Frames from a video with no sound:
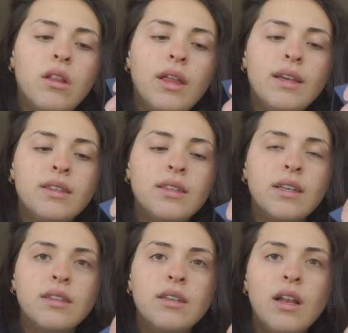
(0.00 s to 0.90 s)
like
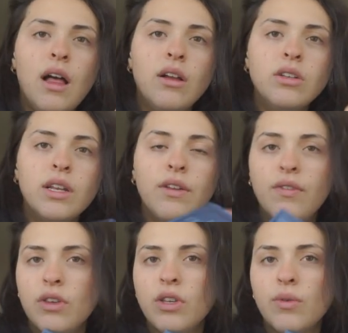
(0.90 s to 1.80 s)
$60, and it
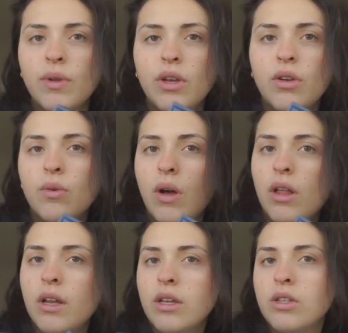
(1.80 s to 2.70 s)
feels like really good
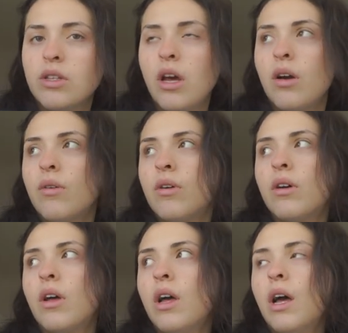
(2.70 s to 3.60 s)
quality. So
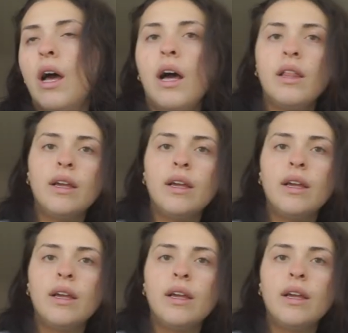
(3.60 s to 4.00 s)
I'll